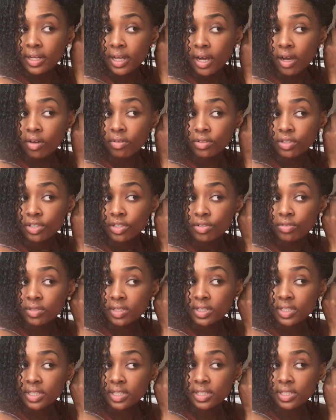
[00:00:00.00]
I only use it
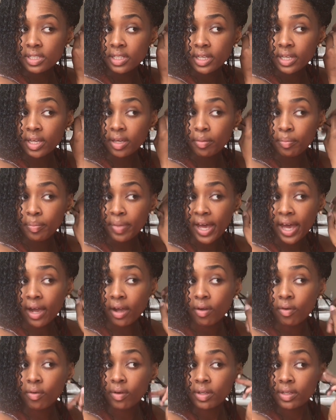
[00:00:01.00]
to slick it
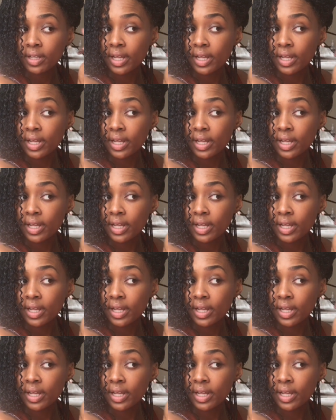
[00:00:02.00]
back on